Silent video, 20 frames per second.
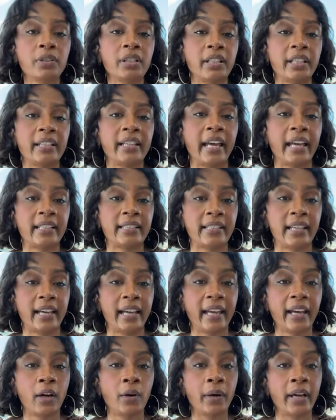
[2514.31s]
to the gates of
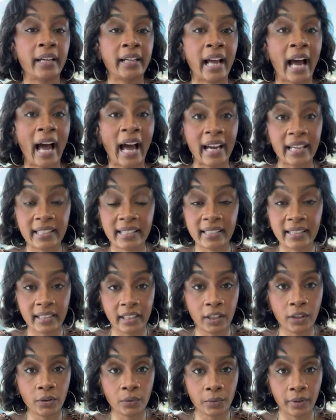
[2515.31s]
hell, and I
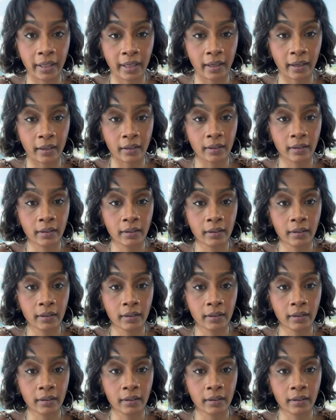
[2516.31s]
see you there.